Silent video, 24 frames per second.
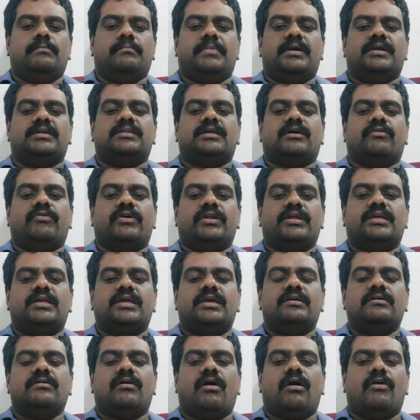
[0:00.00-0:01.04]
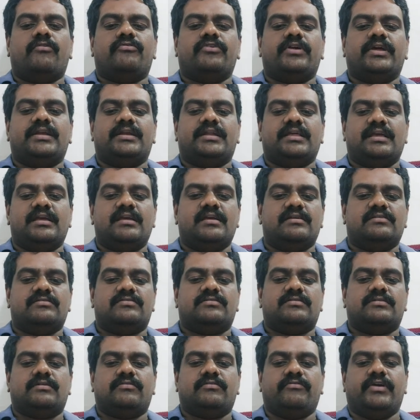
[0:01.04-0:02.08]
but the working of it
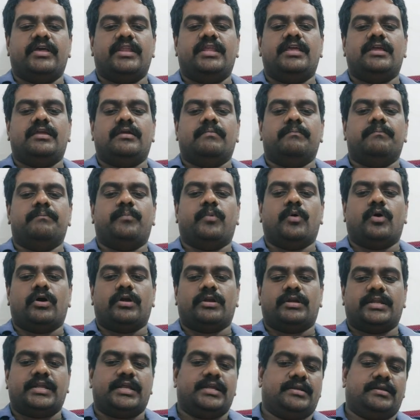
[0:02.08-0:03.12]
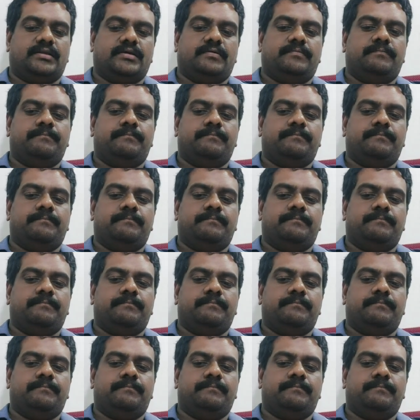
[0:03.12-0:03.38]
is very important.